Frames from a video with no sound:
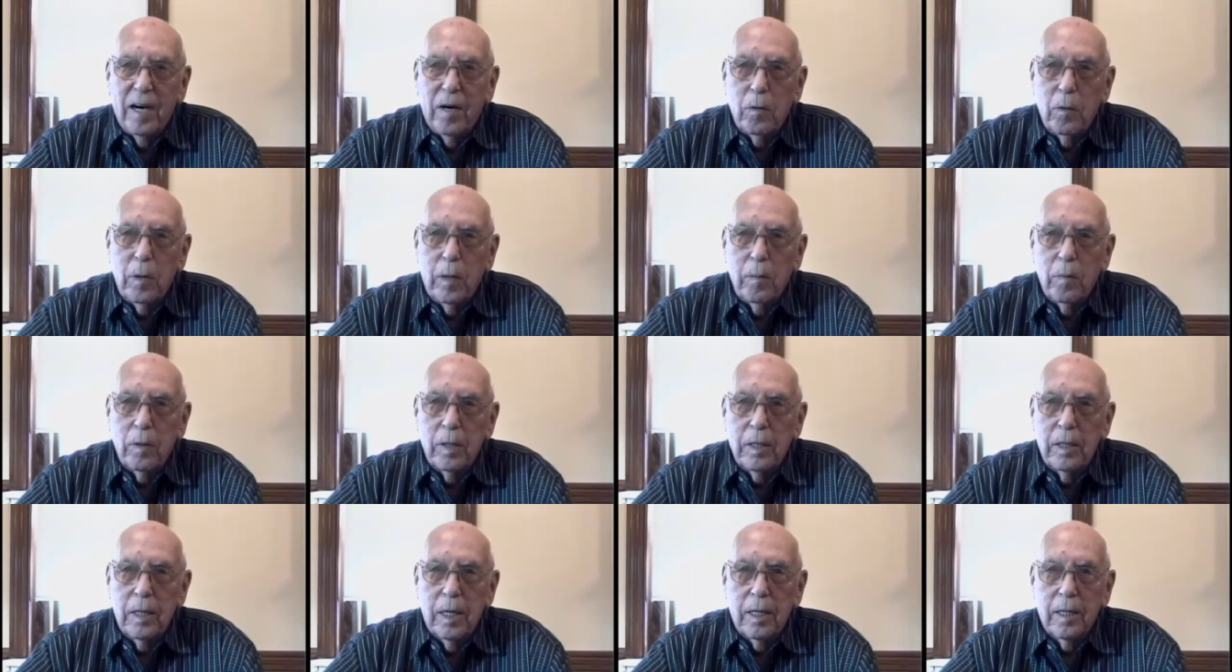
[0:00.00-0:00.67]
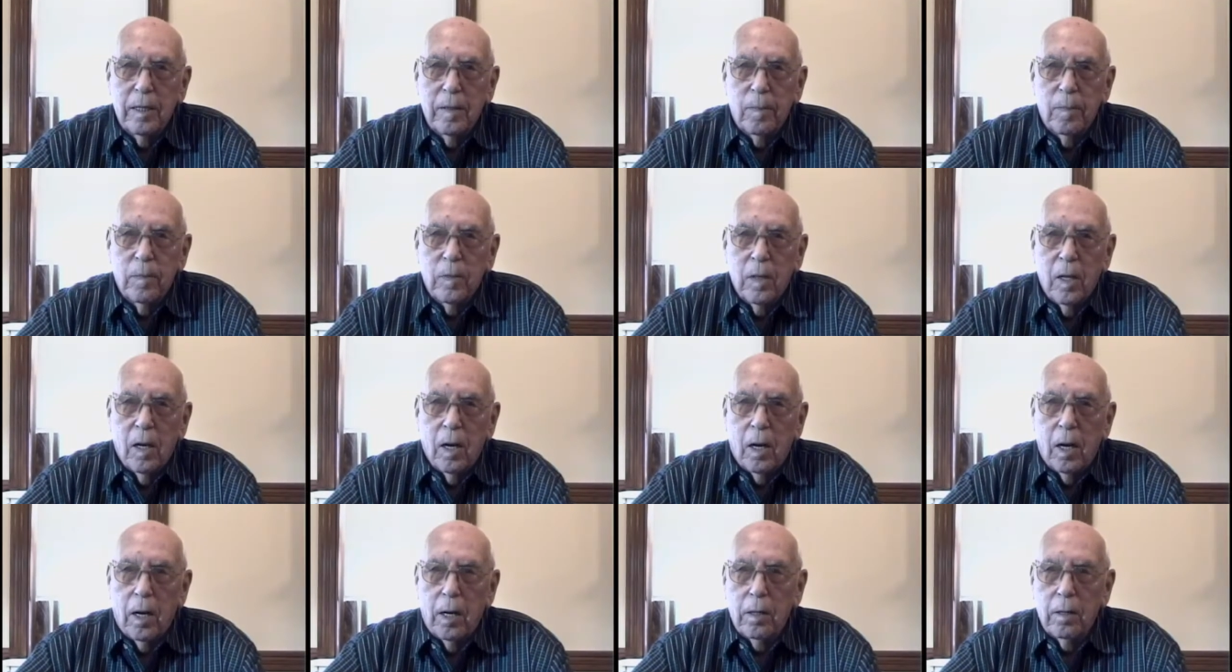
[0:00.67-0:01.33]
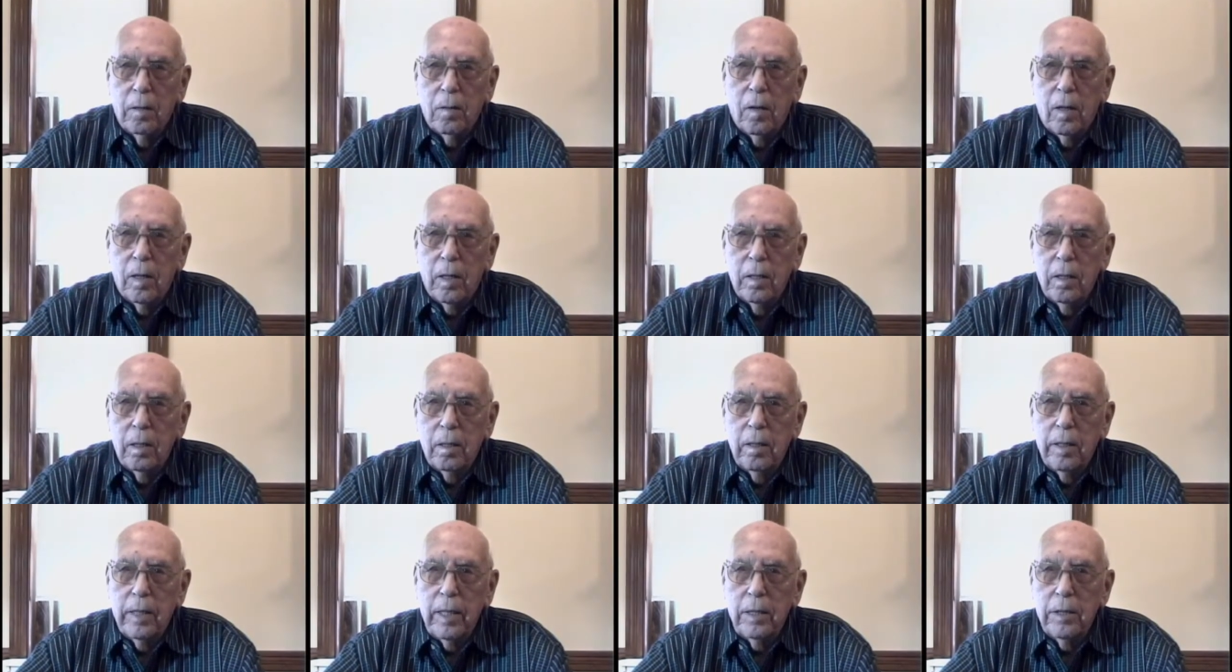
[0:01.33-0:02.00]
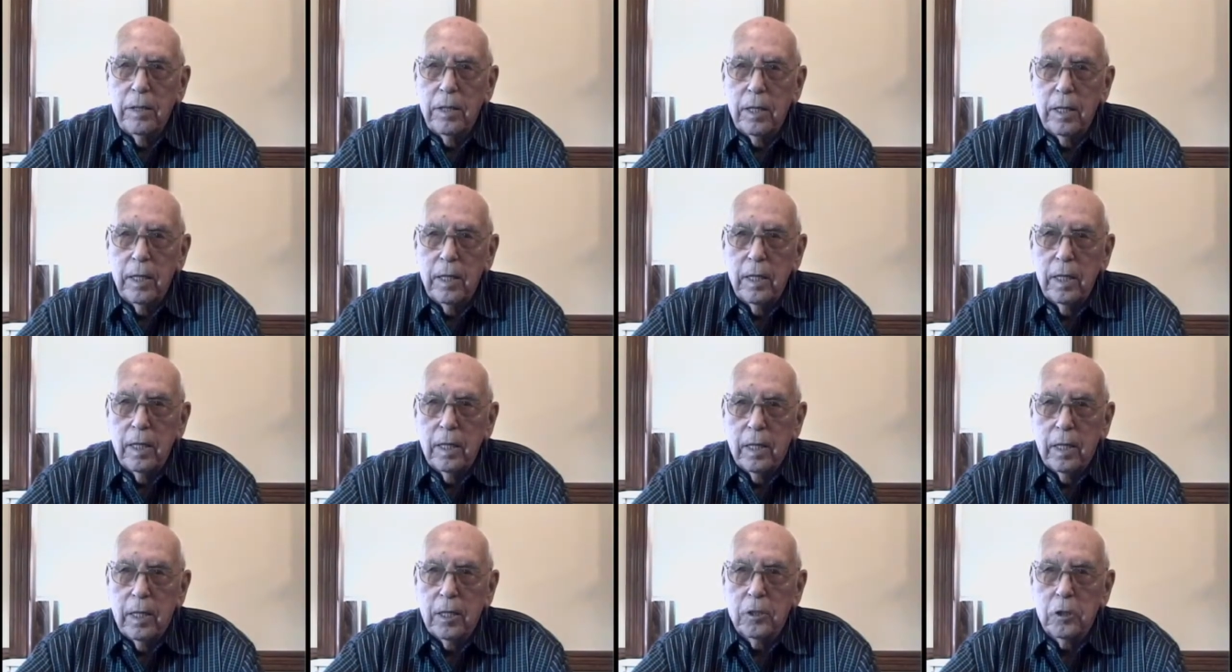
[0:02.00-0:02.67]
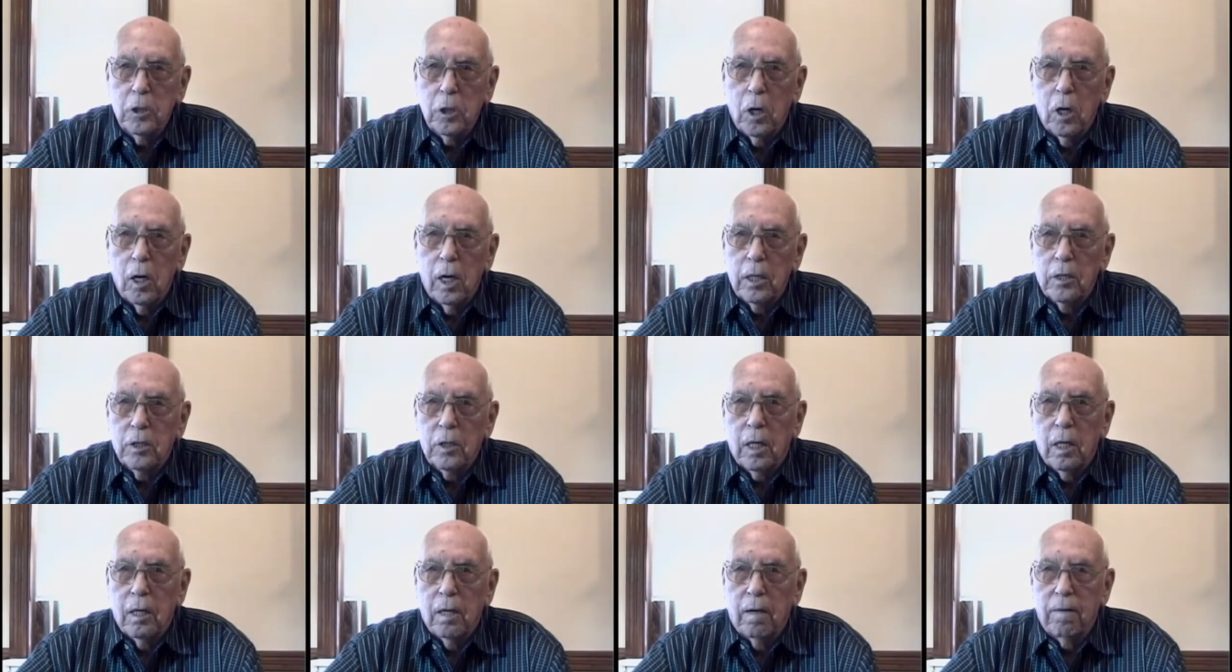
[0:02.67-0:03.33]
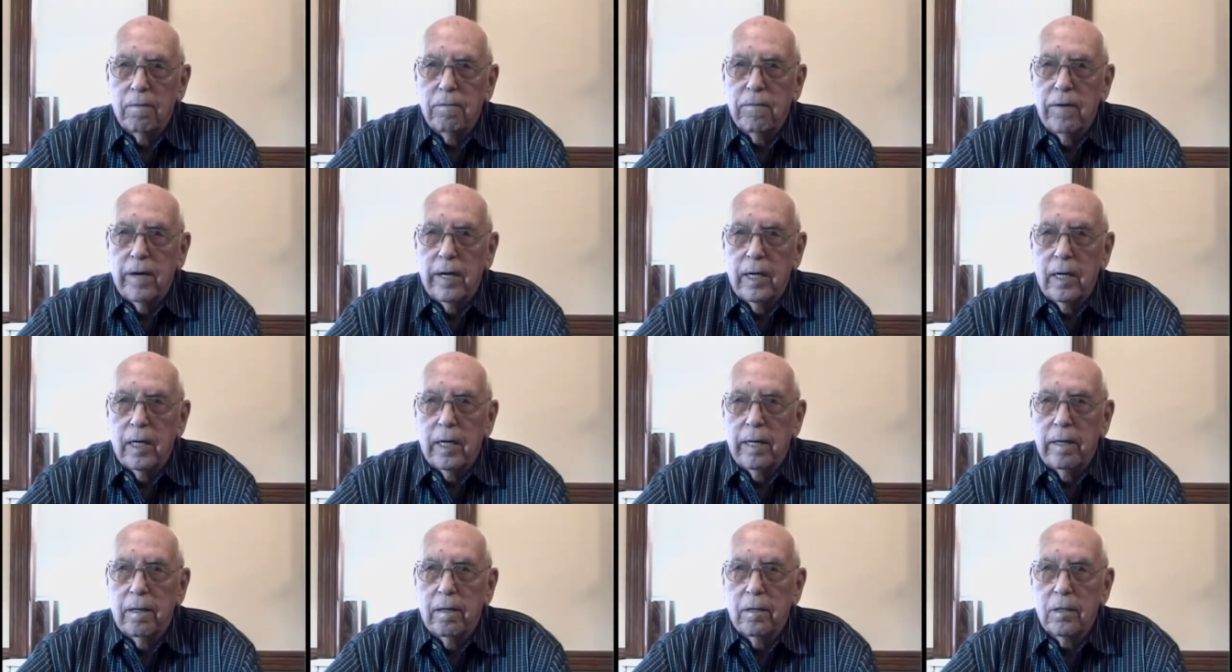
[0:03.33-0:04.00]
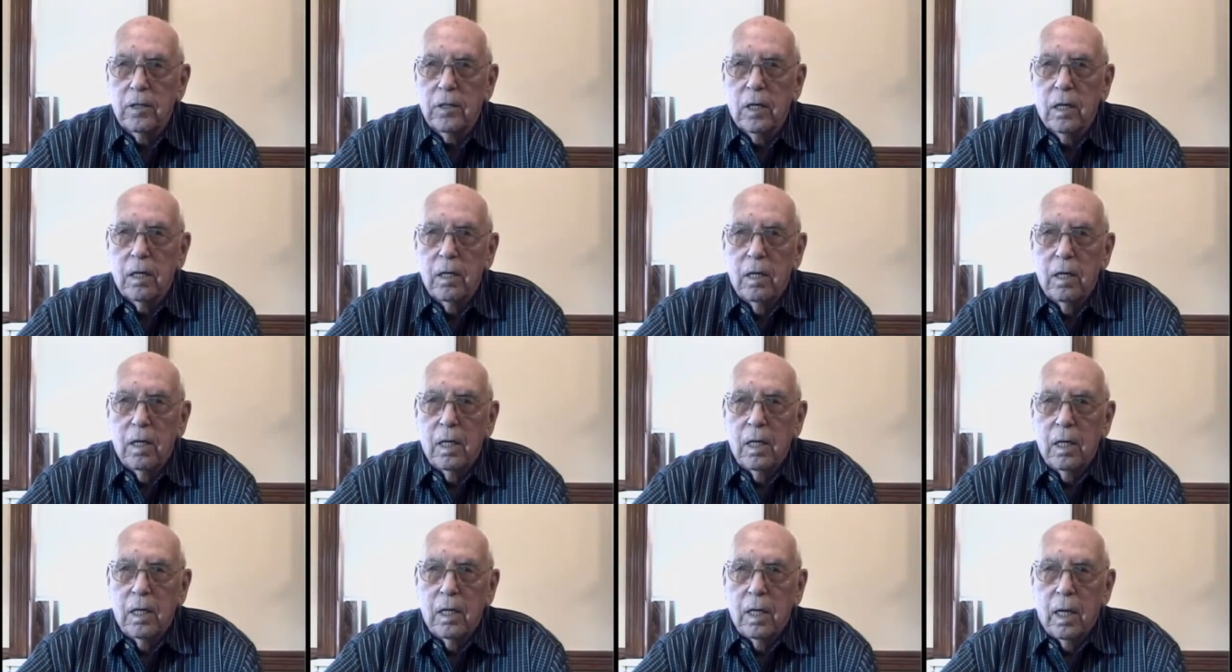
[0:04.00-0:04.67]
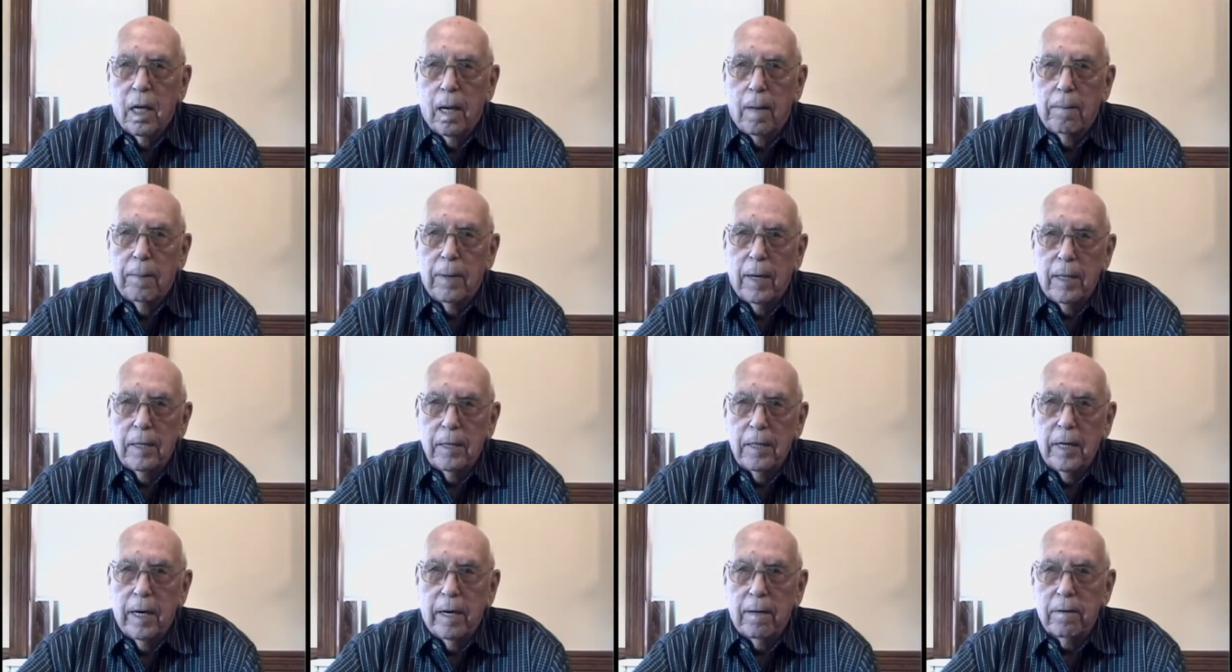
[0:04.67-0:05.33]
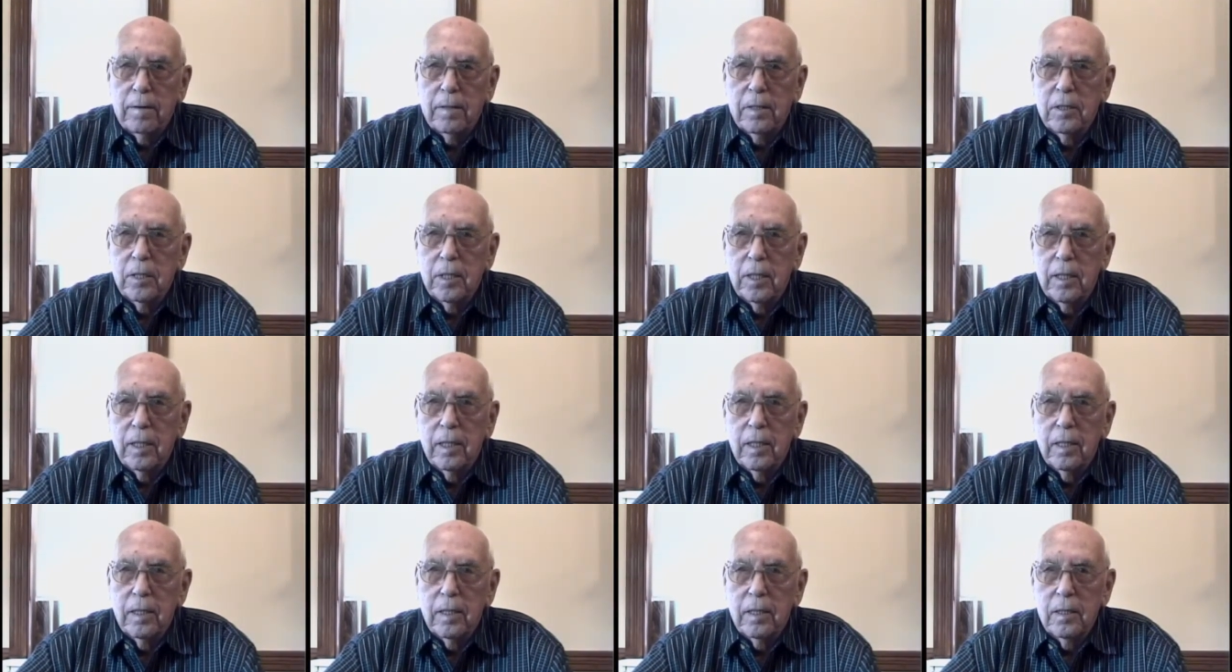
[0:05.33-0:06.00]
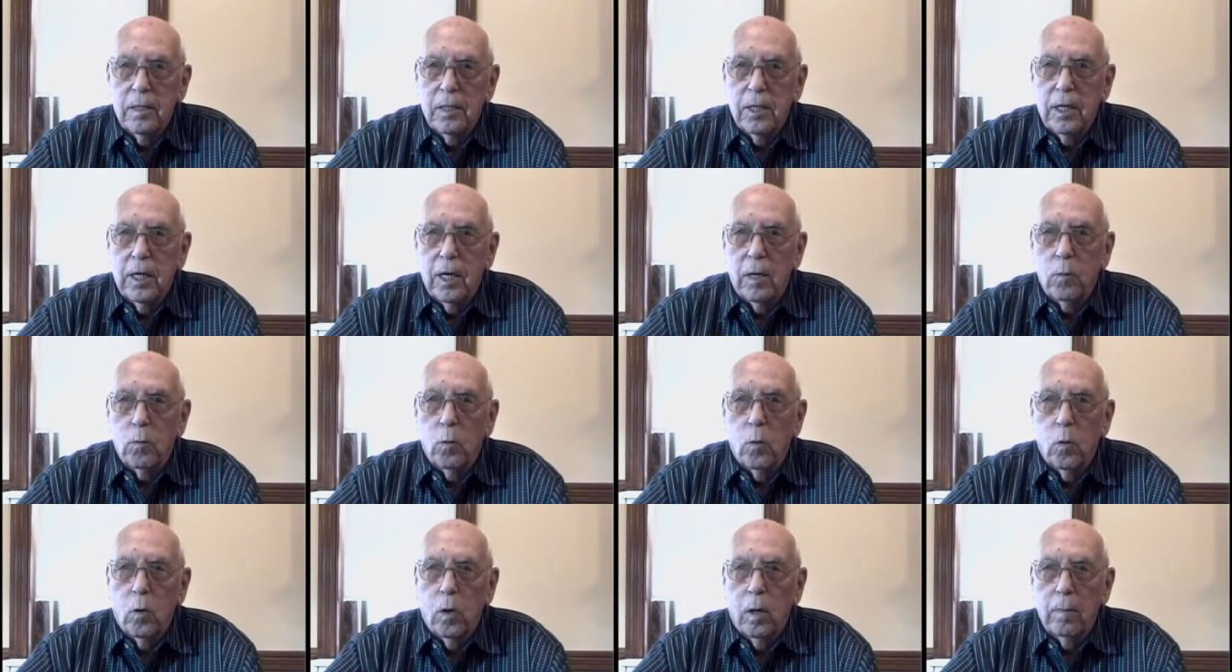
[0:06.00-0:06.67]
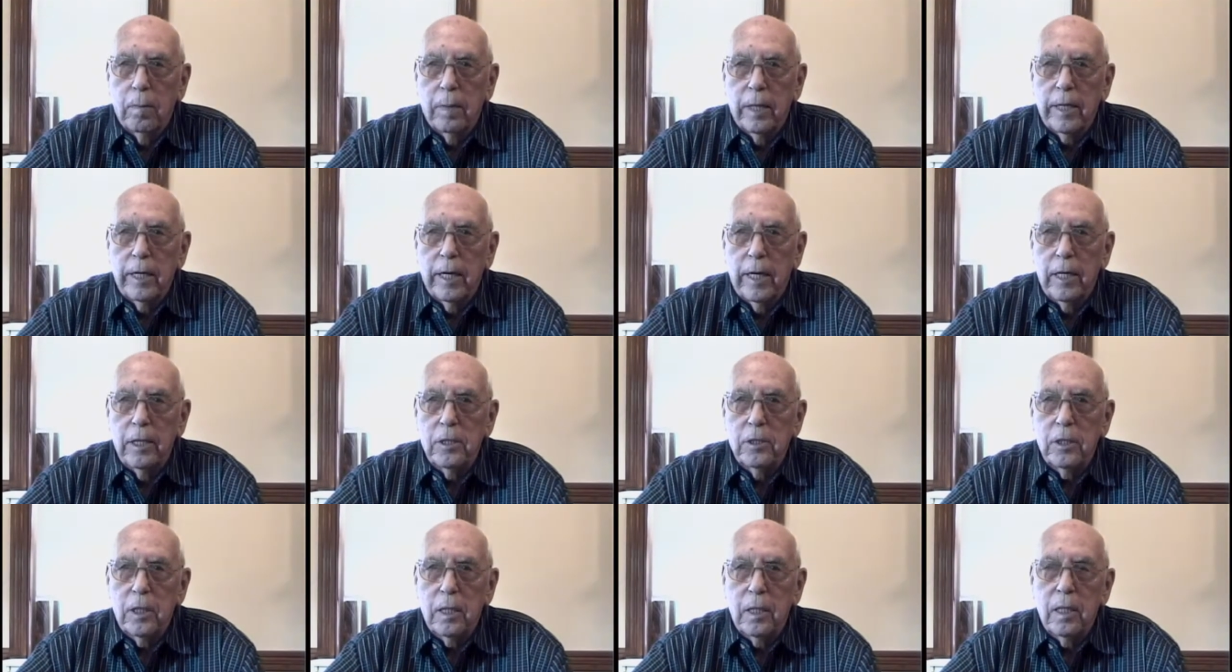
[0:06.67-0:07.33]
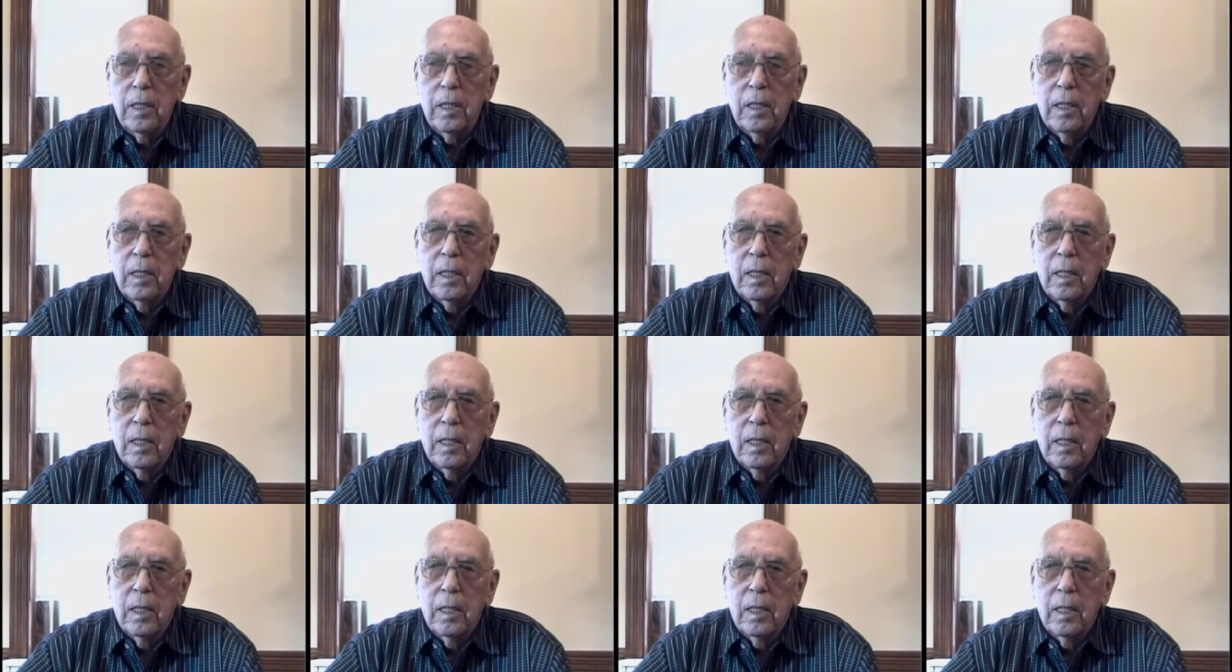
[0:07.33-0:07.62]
We would huddle underneath the exhaust ventilators uh-huh. up on deck to get warm occasionally.